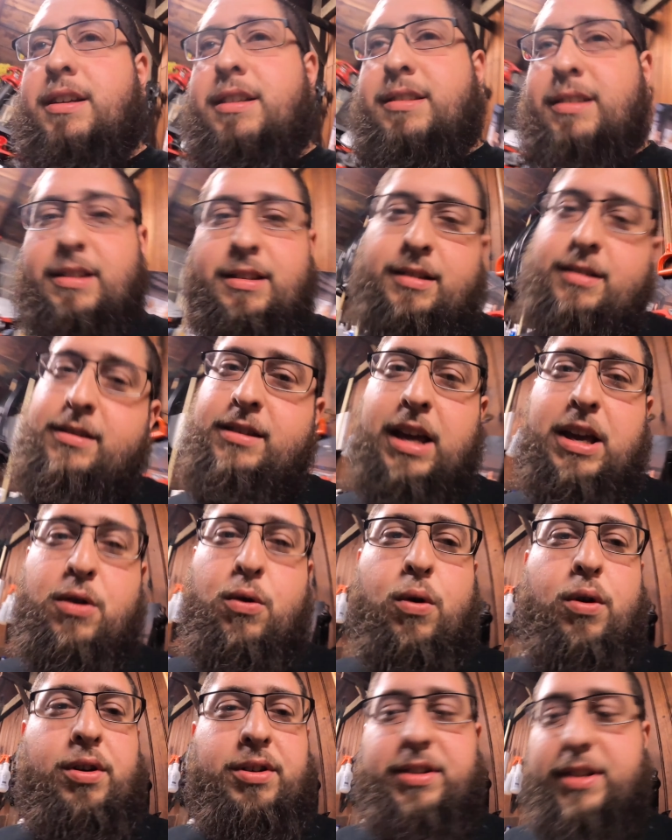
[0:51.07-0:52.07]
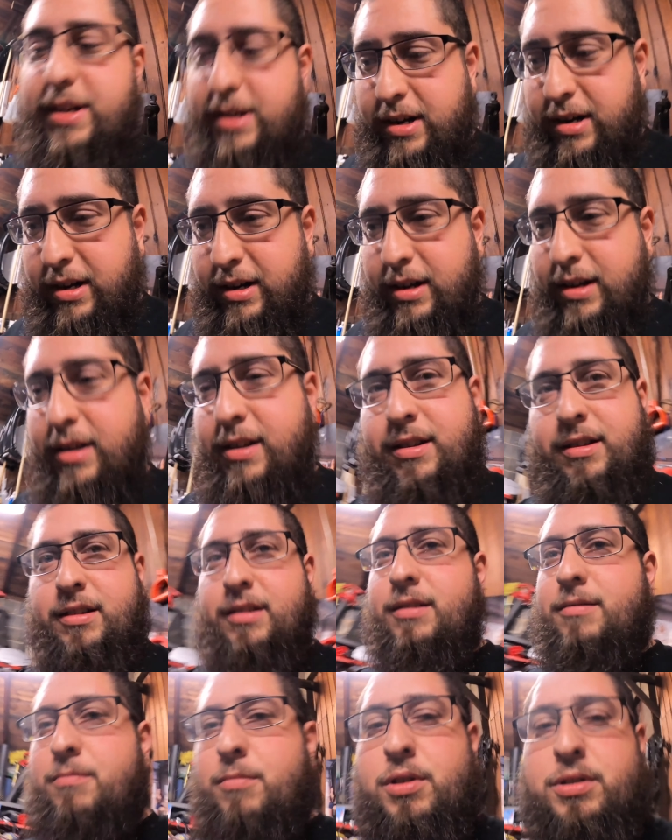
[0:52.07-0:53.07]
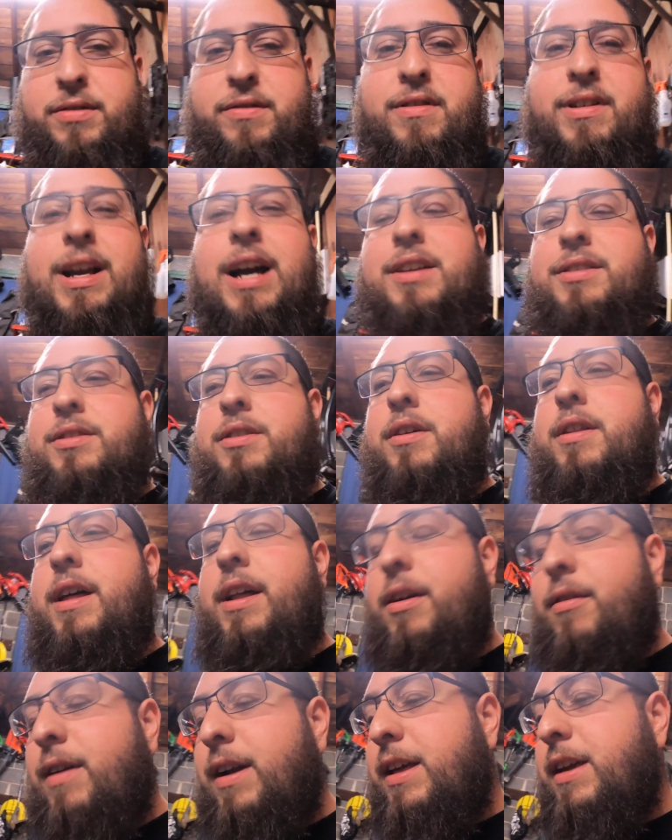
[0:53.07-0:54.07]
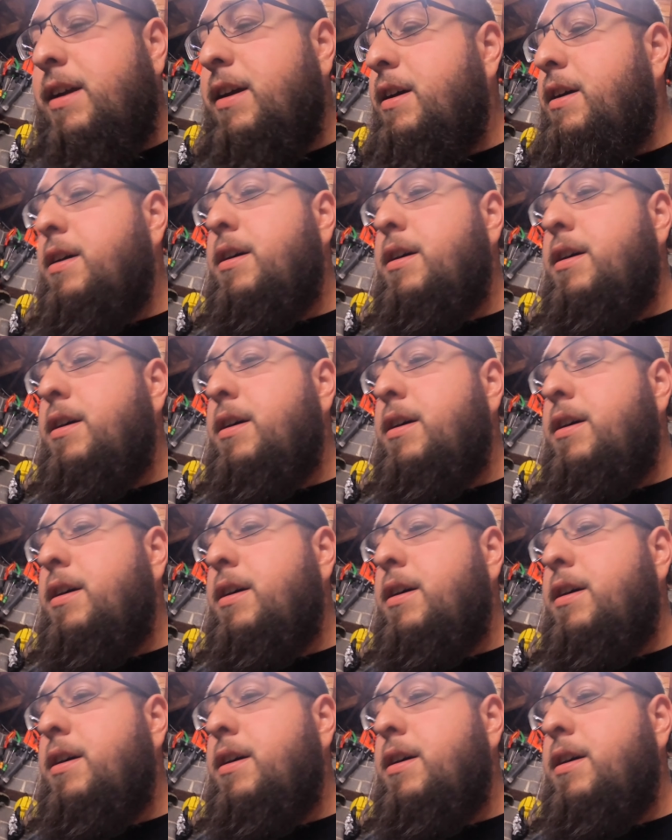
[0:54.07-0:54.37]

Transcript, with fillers: It's tight quarters in here. Most of you guys know that already.